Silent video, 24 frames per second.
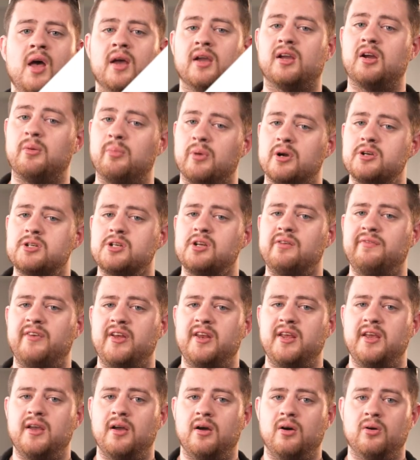Commercial
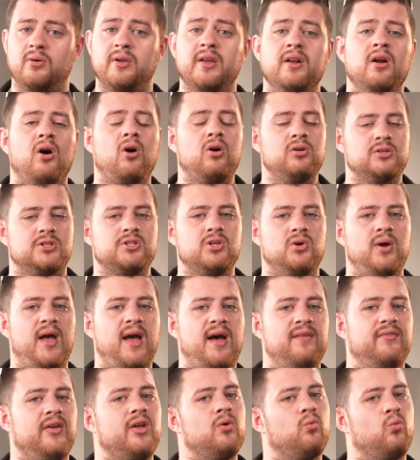video can also
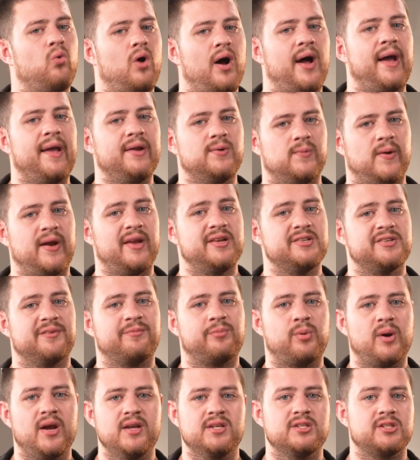have a wide range of
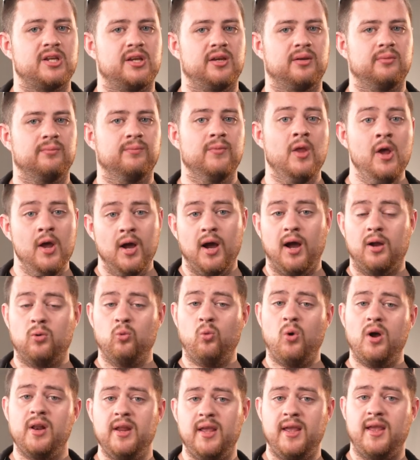pricing. On
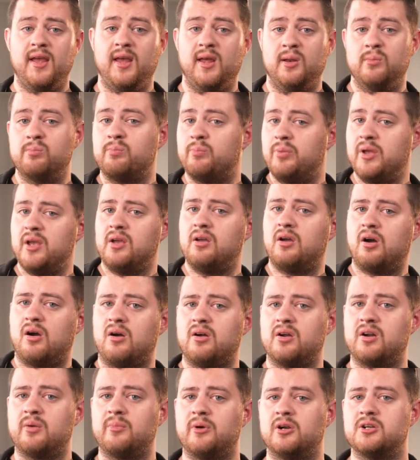one hand, big
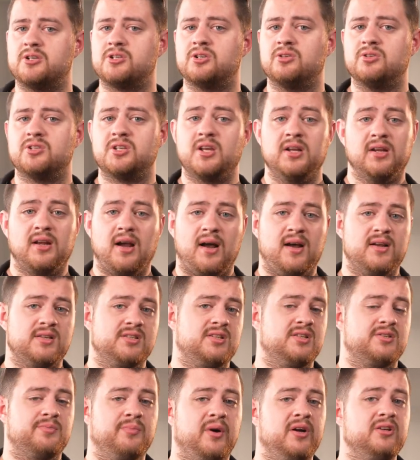car commercials can
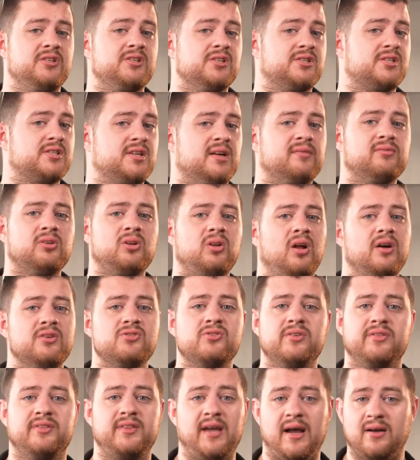cost as much as several
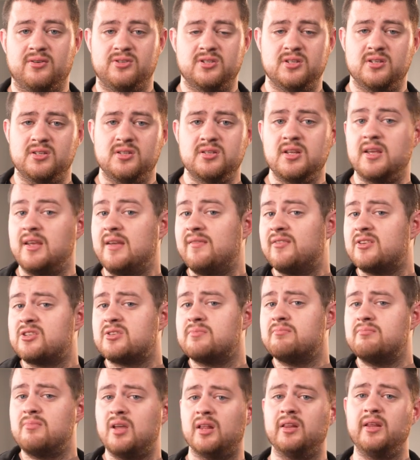$100,000, even to
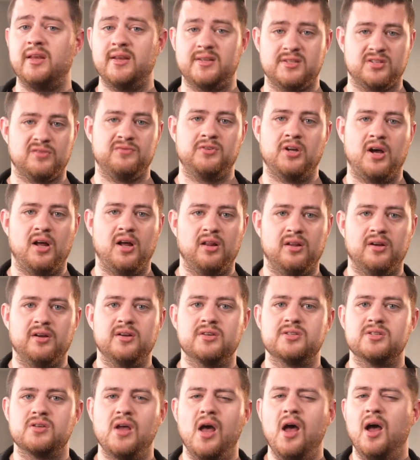millions of
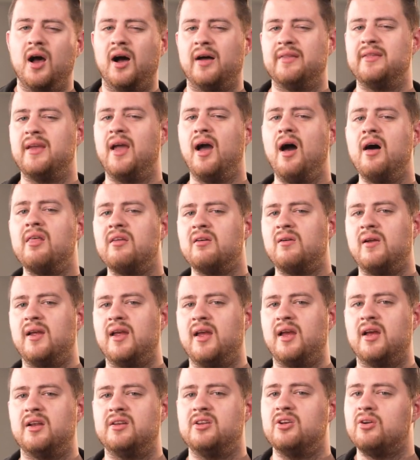dollars. On the other
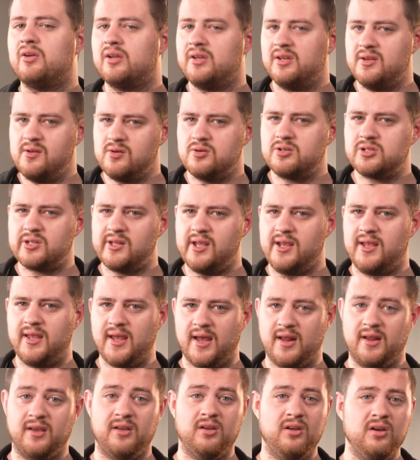hand, you can usually
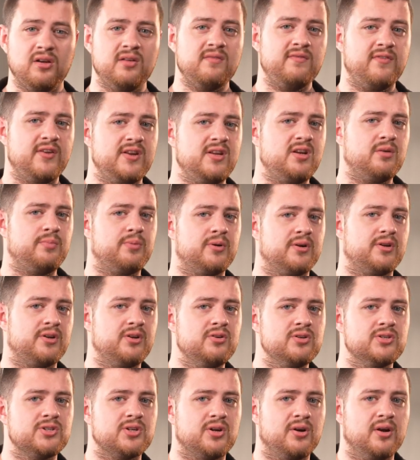get a good video
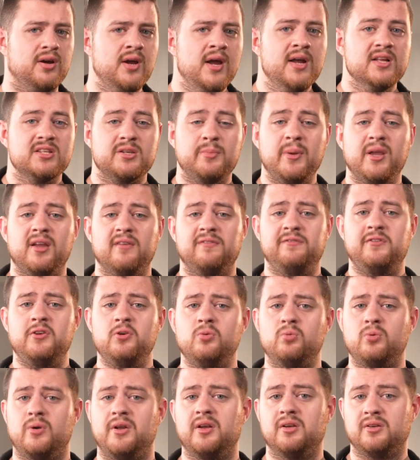producer to make a few
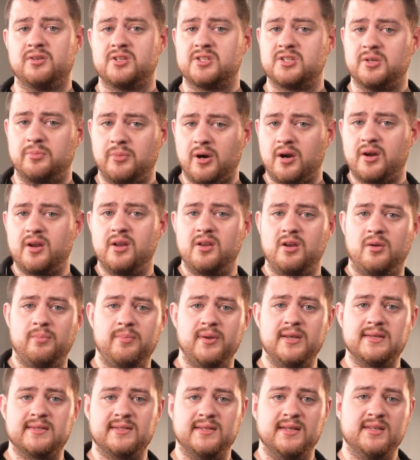reels to market your
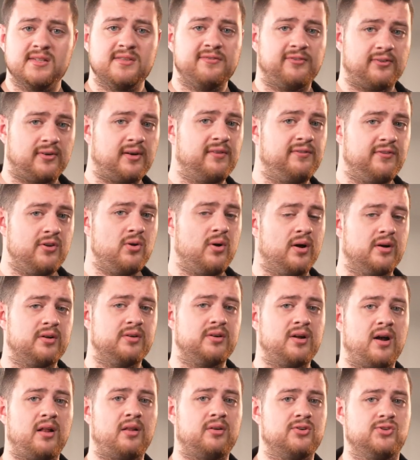business for a few
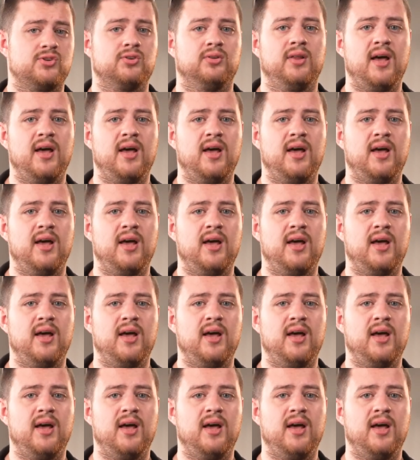$100s or